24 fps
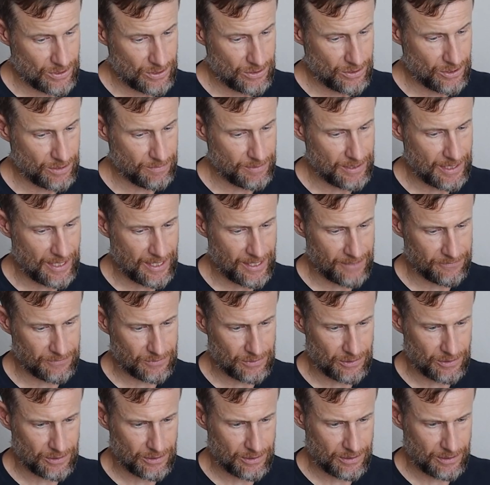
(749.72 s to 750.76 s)
Could have been
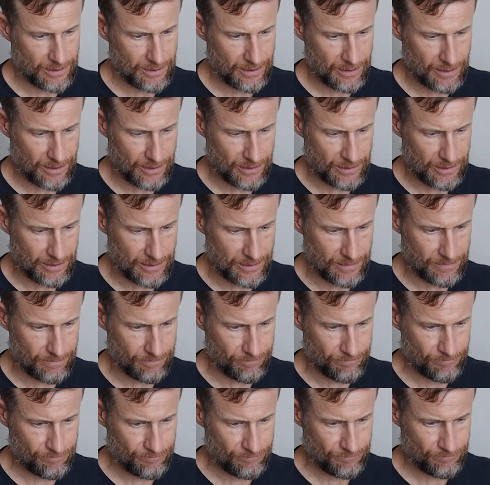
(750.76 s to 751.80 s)
after.
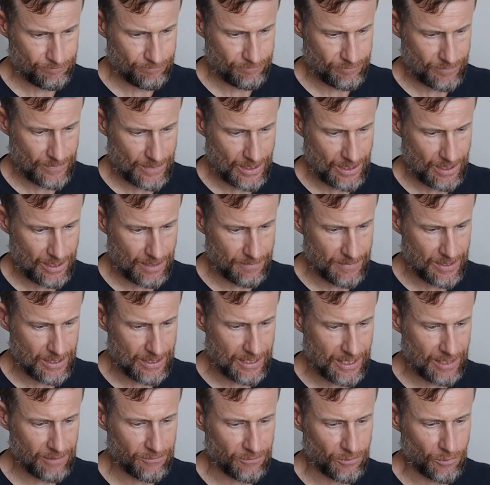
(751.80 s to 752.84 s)
I mean,
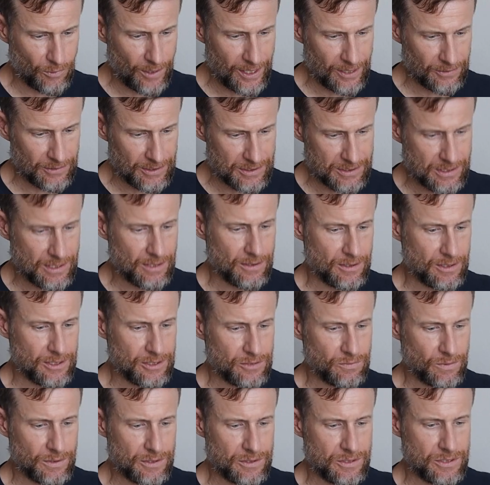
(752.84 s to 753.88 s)
kind of around this area
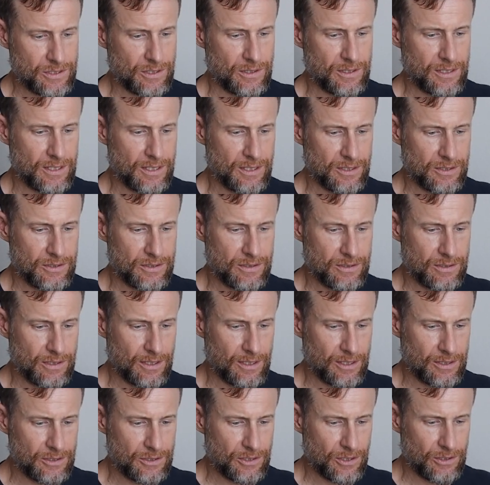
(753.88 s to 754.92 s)
is where you started getting
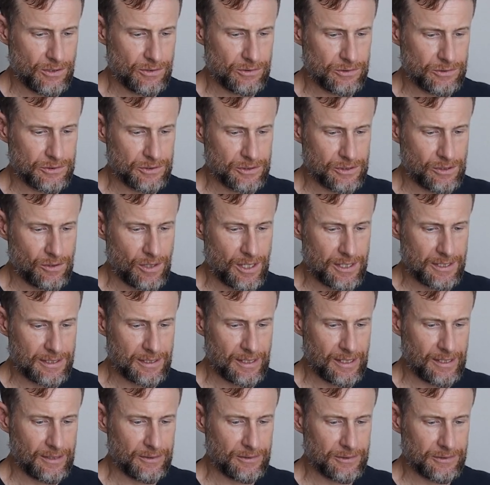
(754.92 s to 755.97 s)
turtles,
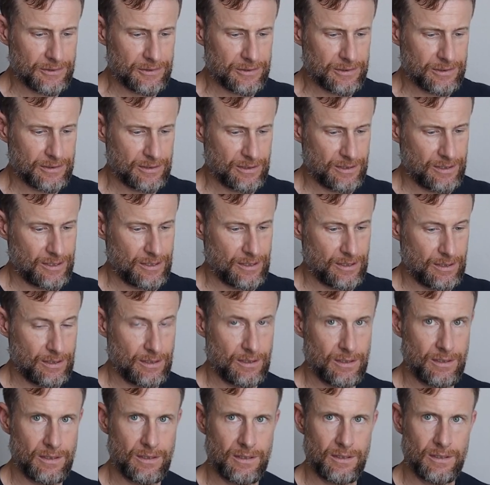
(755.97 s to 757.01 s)
crocodiles,
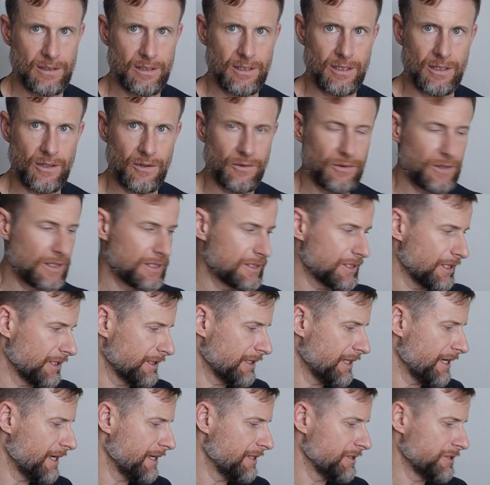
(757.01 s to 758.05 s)
you know, things like
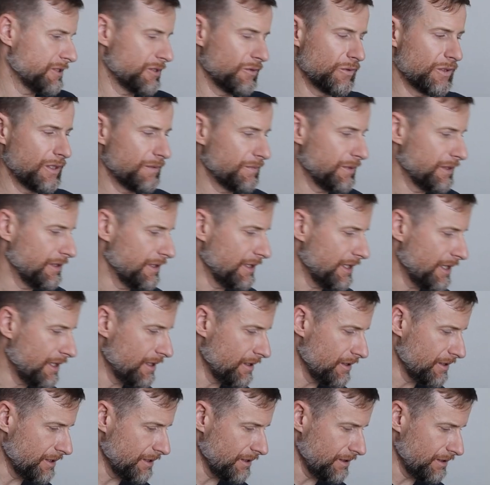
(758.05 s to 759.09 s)
that showing up in the
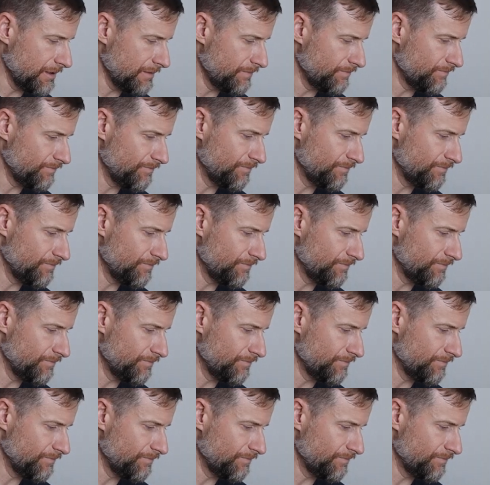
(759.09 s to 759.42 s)
area.